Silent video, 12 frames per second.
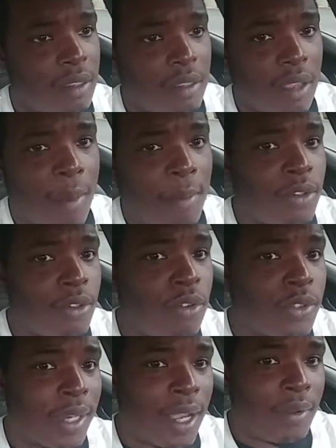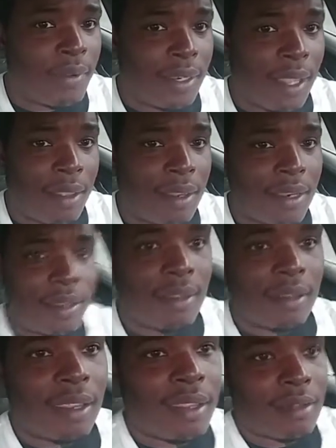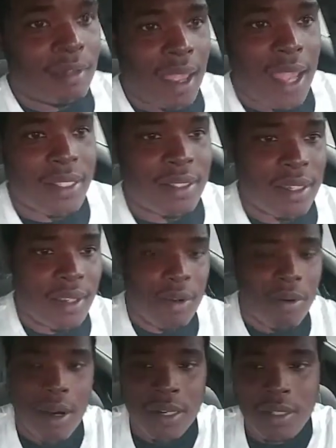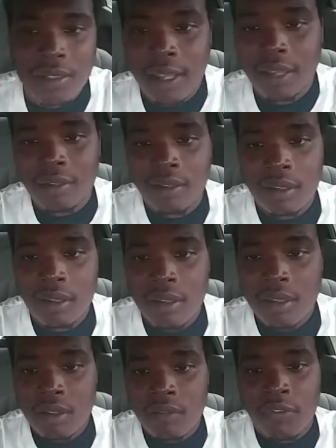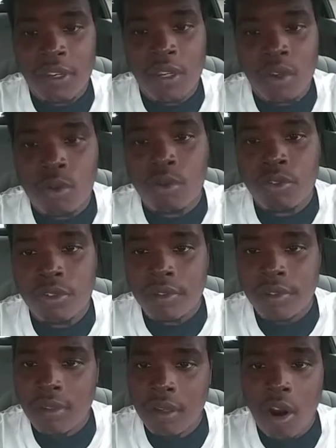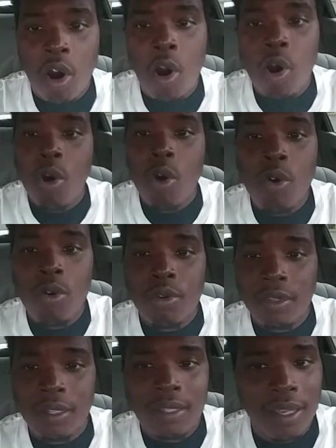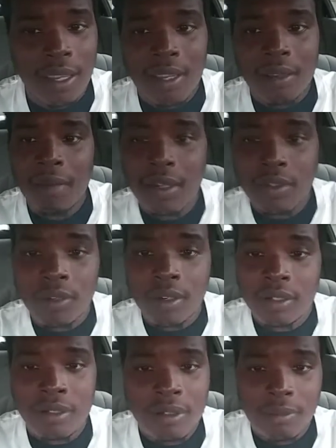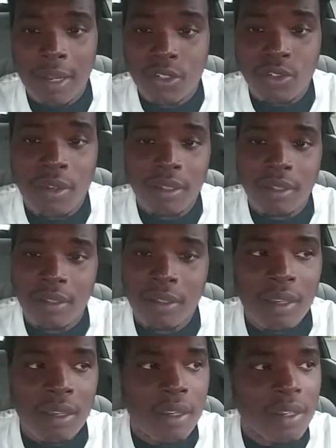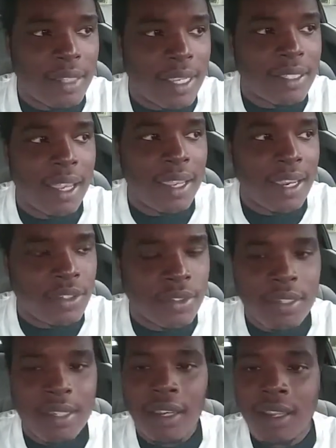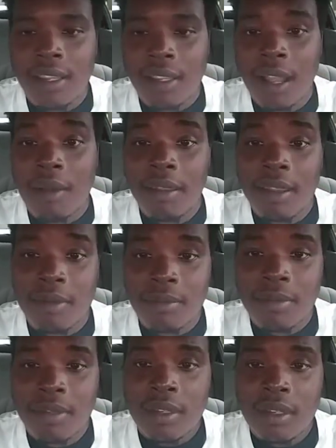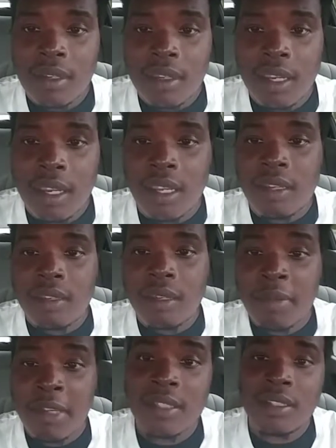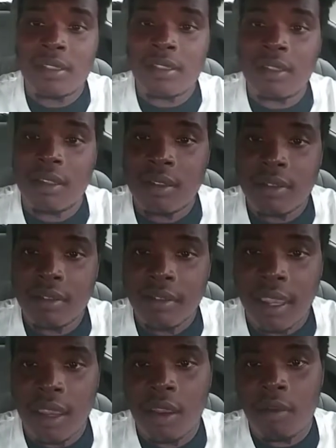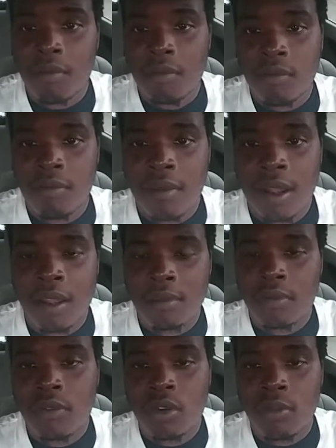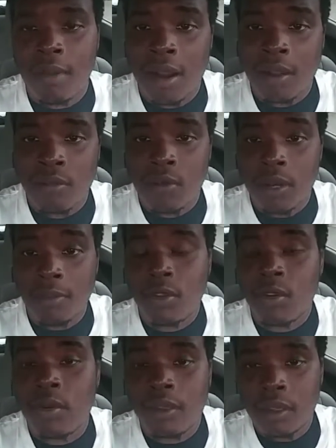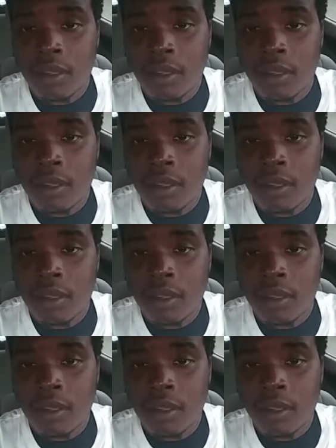I'm a new driver, and I and and I still watch like videos all the time about trucking, about trucking, cause that's how interested I, I am in the business and my you know my what I'm doing.